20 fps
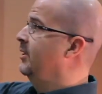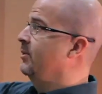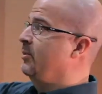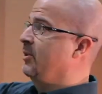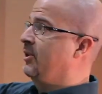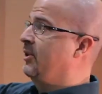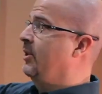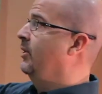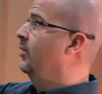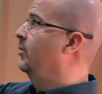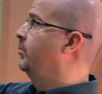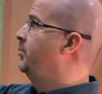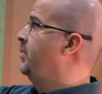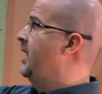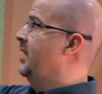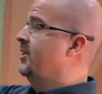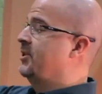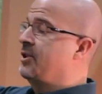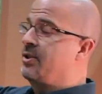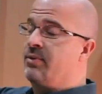that the material
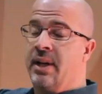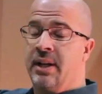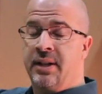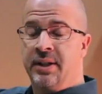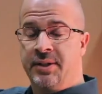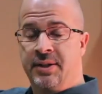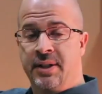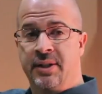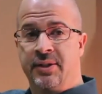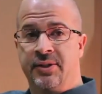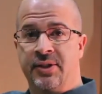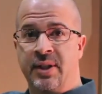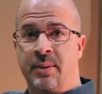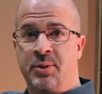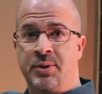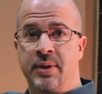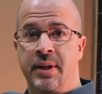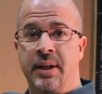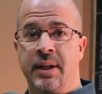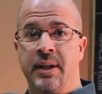bonds directly to the
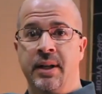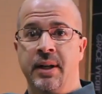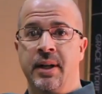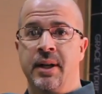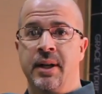substrate.